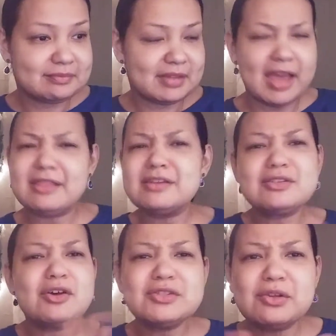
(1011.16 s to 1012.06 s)
And
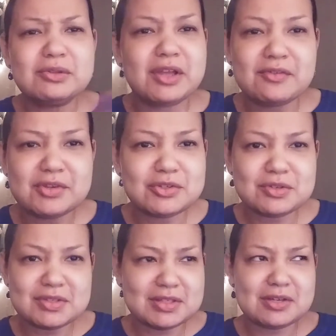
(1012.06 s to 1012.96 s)
there's also love
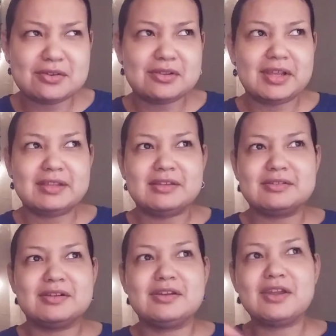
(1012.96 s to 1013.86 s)
interests here. Like
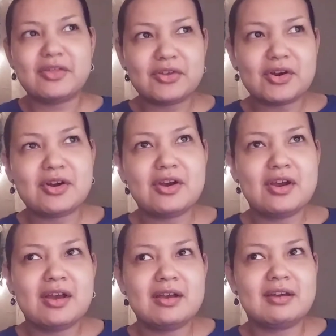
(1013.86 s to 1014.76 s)
there's another
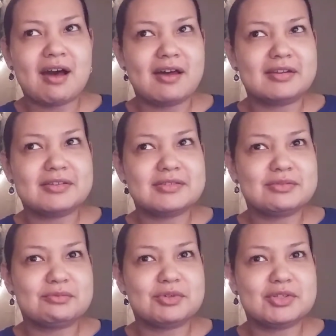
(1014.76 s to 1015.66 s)

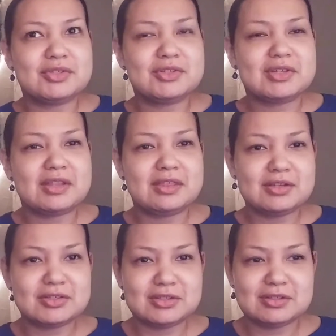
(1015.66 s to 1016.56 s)
goddess, which I
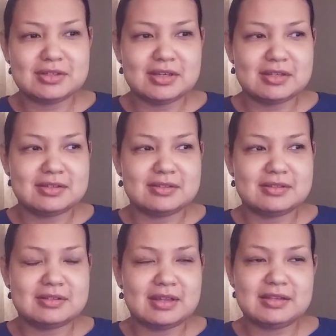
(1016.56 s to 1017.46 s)
think she
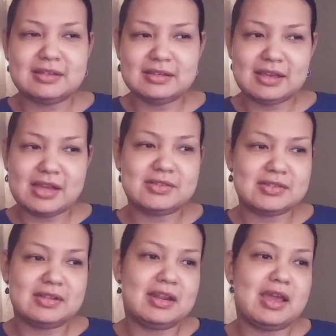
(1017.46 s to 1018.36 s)
is, I didn't catch
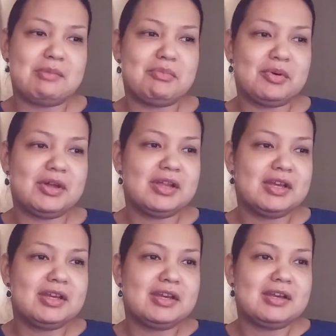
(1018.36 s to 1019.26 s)
the name, but
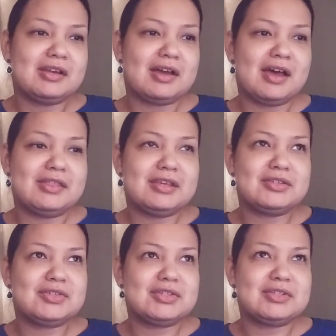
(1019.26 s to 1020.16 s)
I think
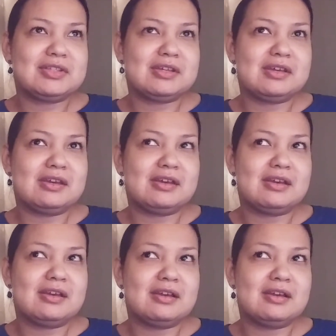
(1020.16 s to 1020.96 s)
she's the